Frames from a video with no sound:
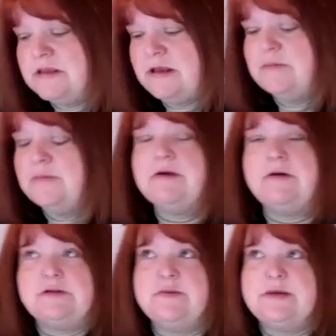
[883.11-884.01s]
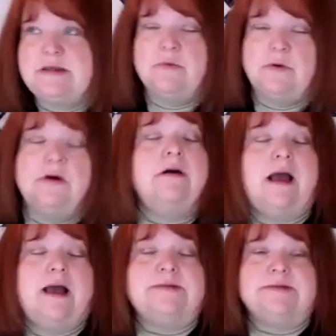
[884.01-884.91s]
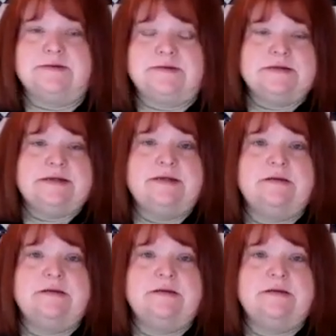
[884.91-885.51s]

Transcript: do we need more? Absolutely.